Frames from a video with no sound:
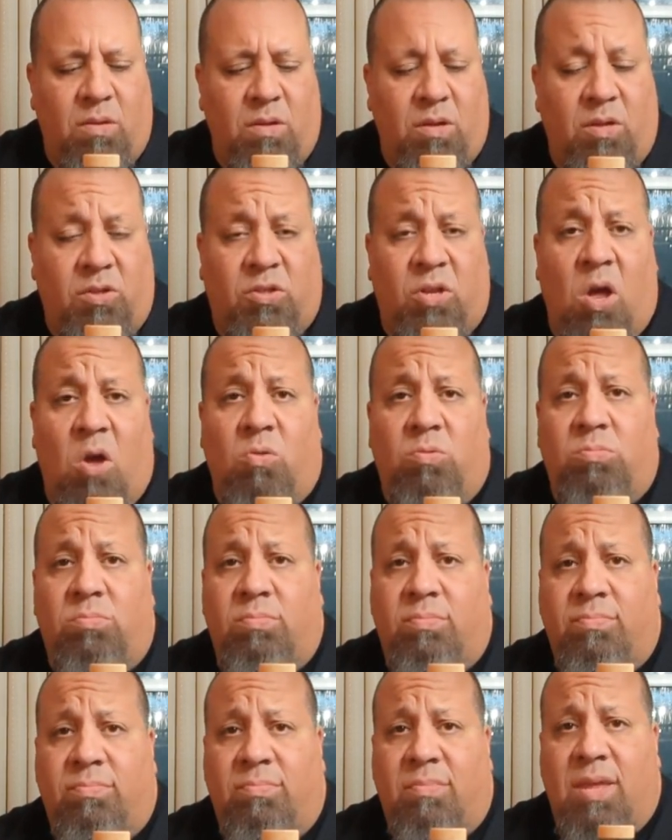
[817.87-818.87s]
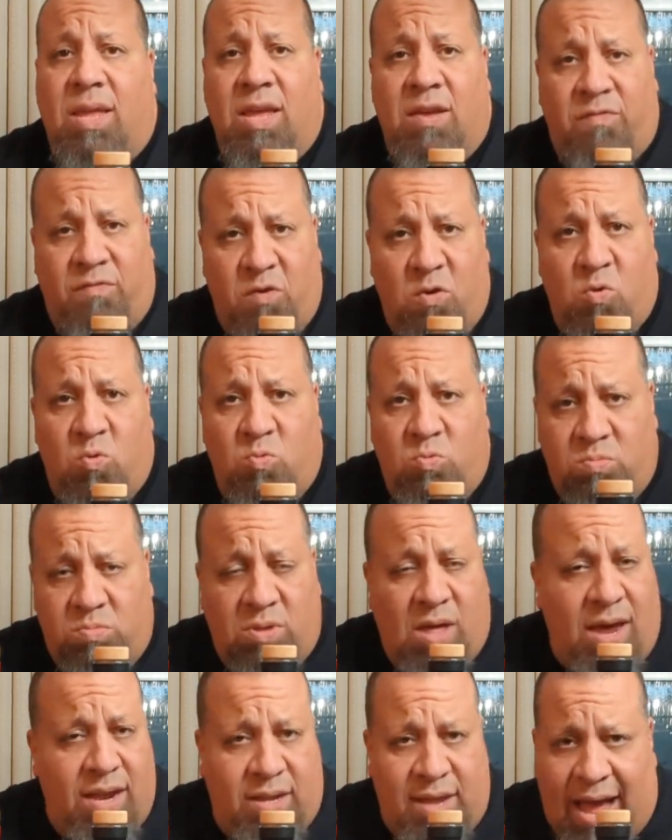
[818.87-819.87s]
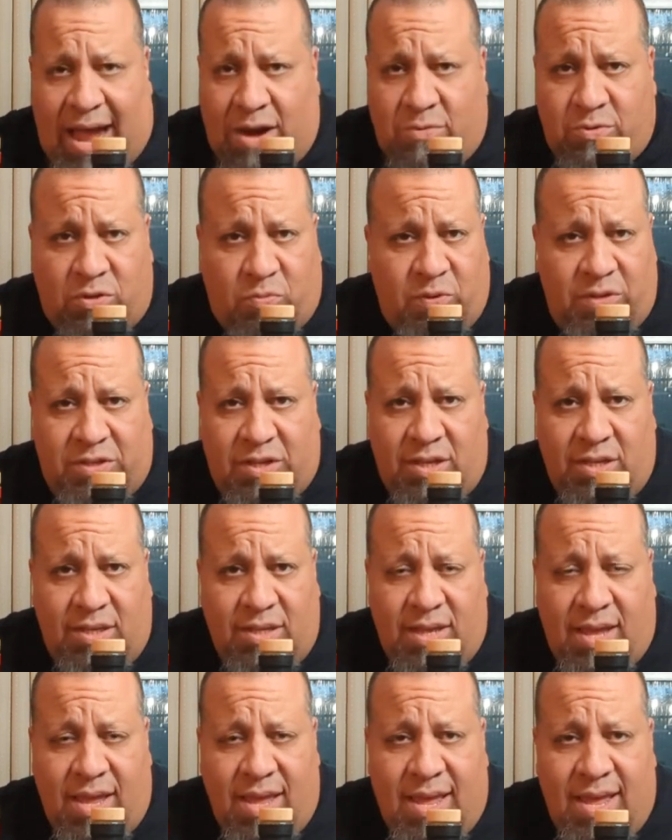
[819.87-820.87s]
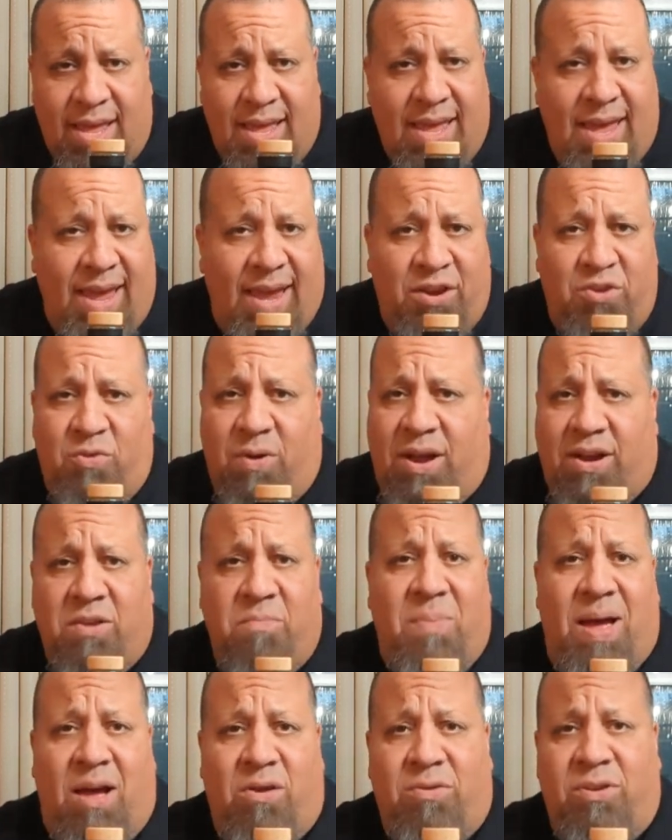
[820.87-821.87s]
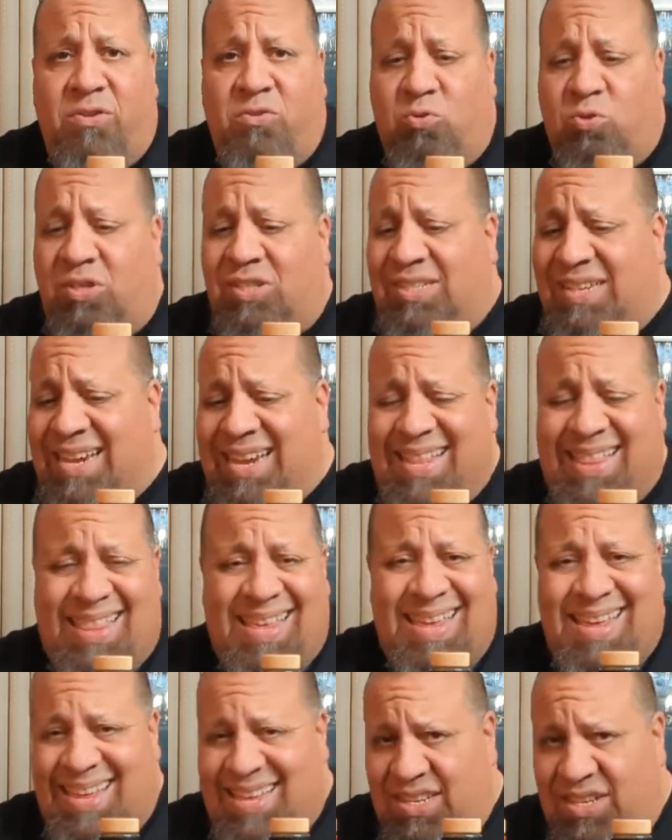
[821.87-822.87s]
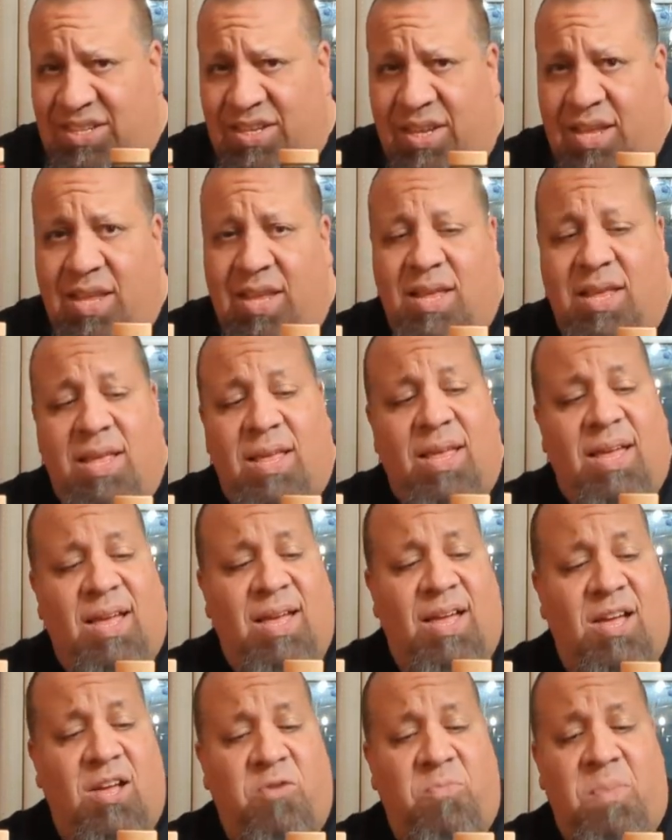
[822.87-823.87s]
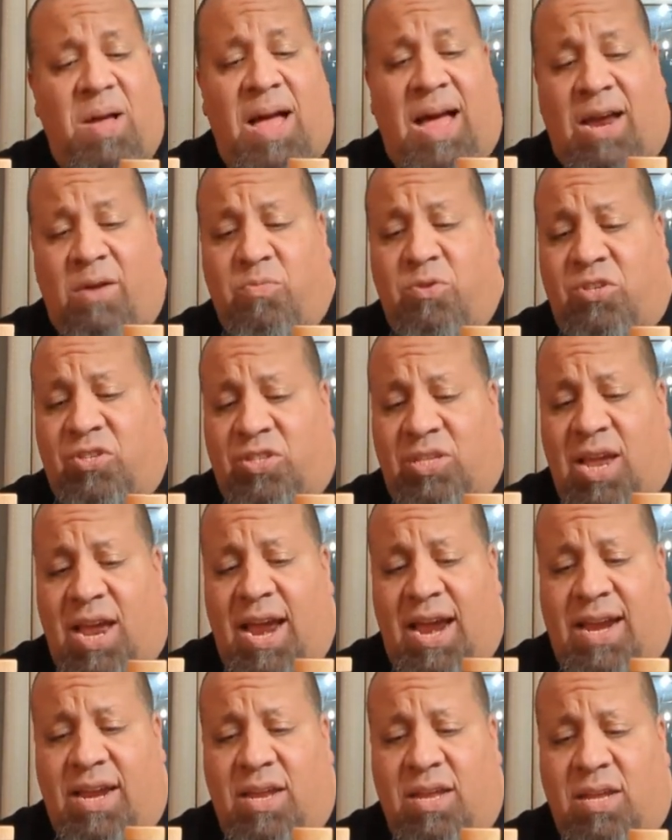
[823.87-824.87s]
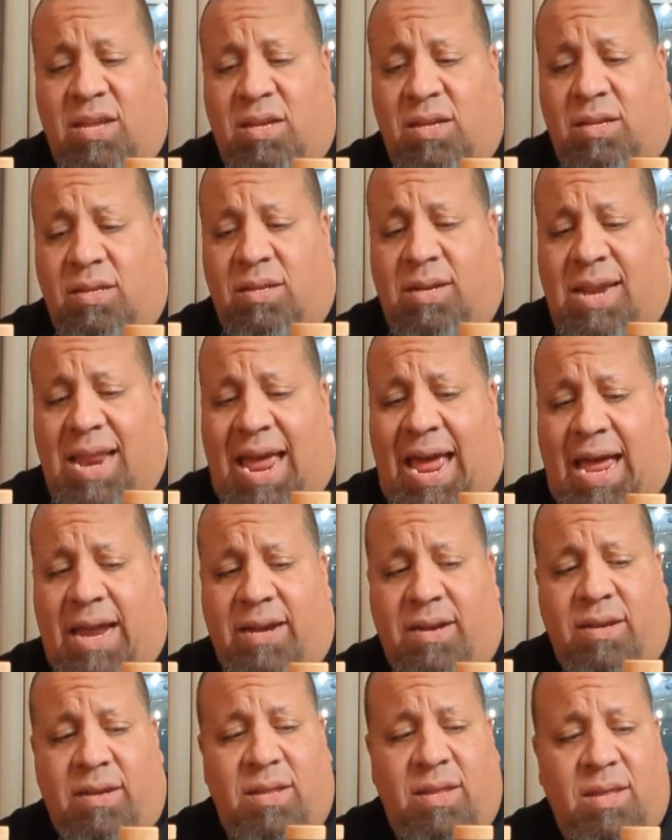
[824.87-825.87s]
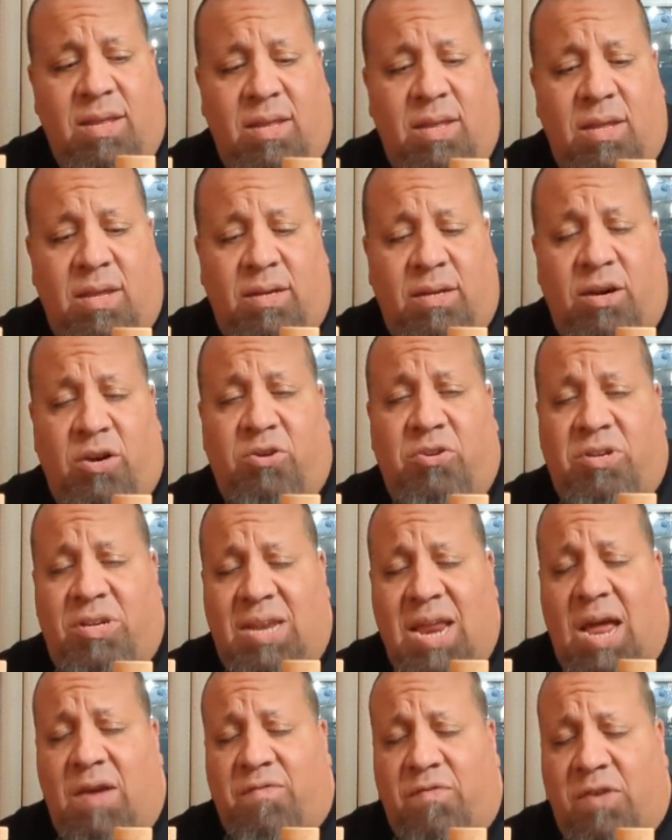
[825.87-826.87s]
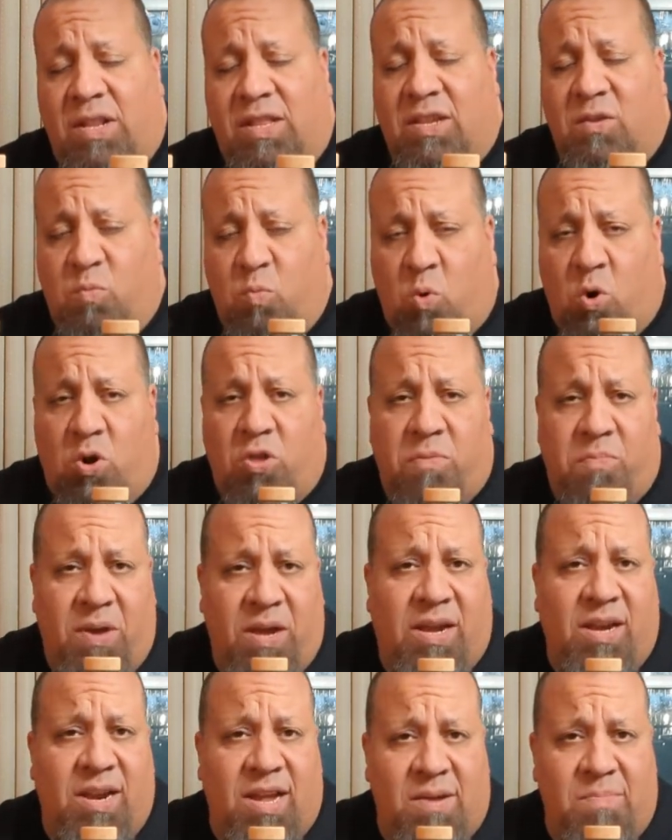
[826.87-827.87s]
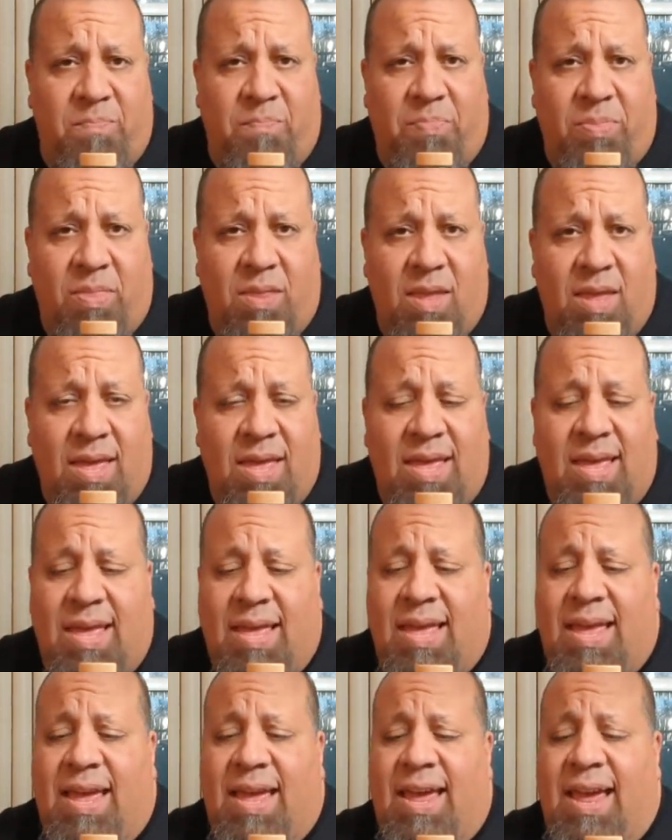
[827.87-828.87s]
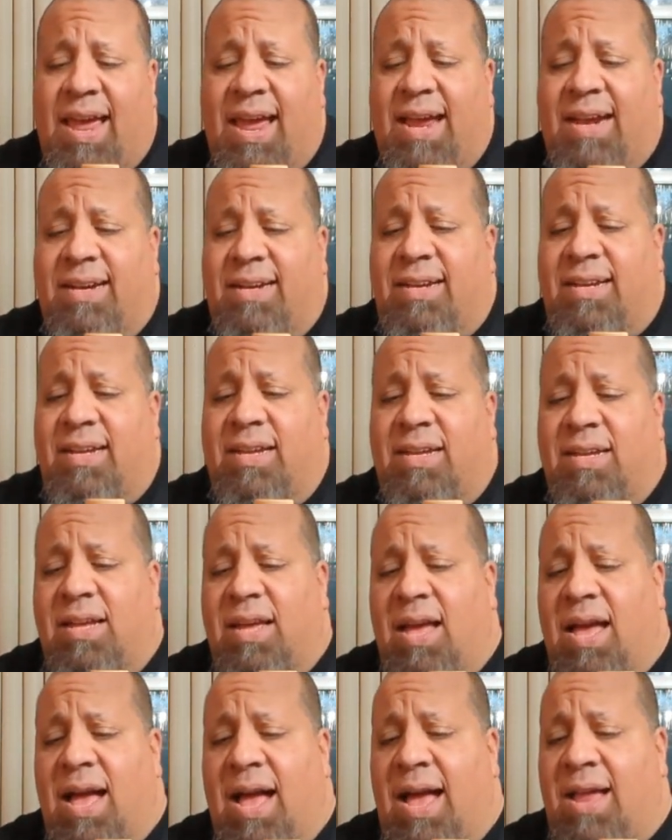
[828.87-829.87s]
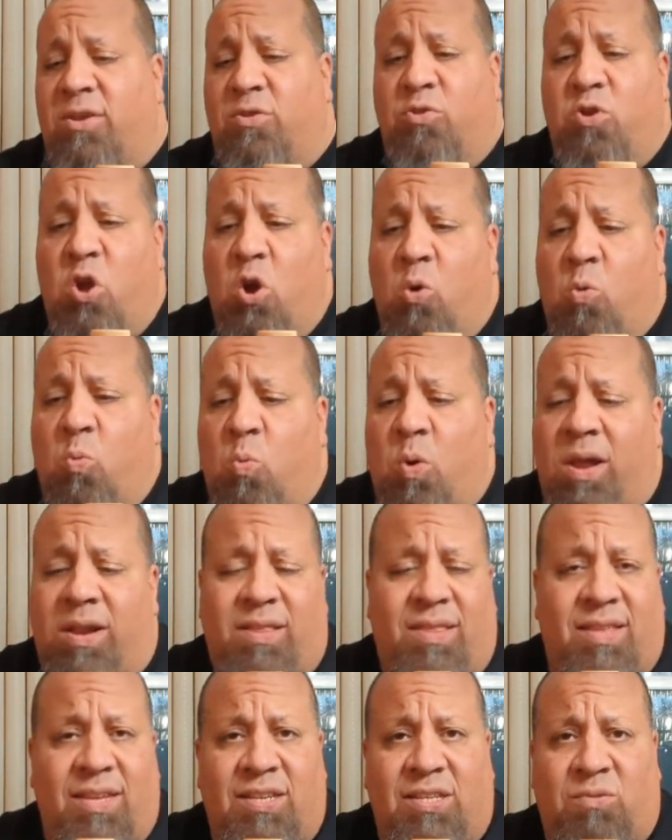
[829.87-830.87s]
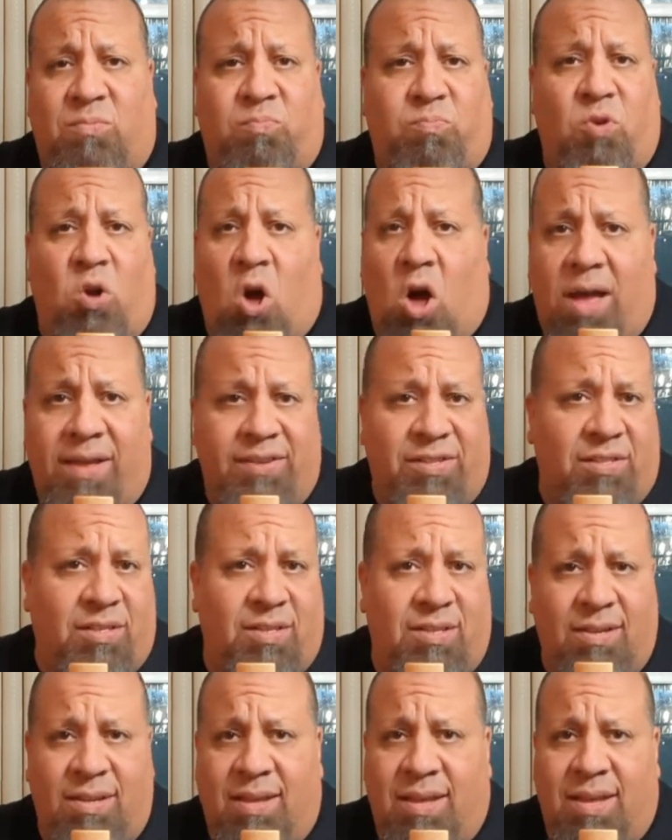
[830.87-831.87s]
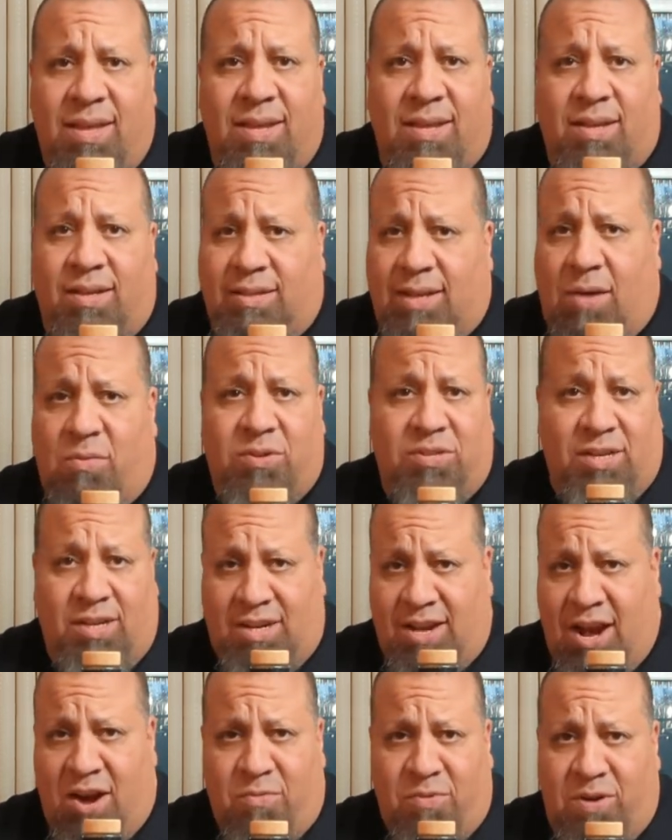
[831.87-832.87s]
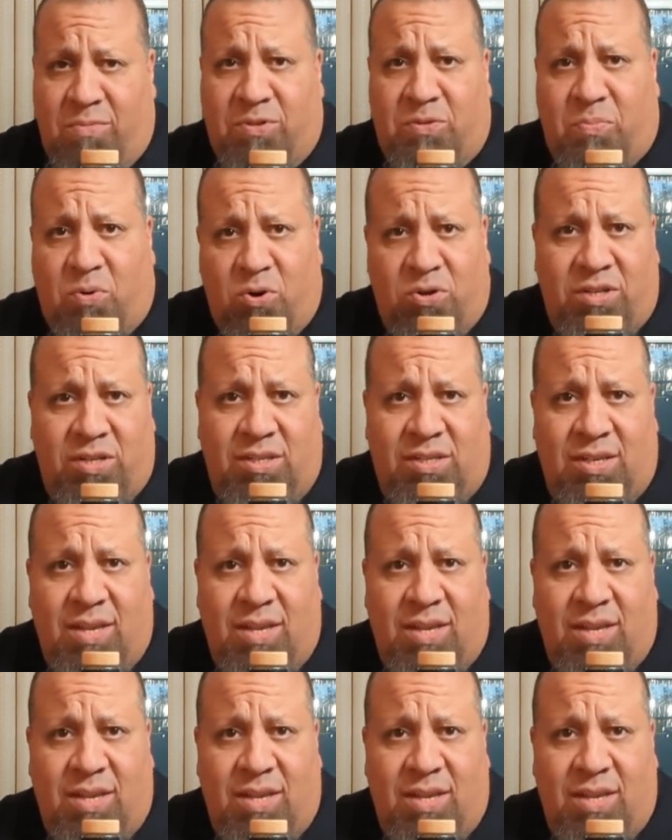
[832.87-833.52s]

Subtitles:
So, if you like Irish whiskey and you're out and about and you see these, I would say that they're definitely worth picking up. And I don't know what this cost because I wasn't there when it was purchased.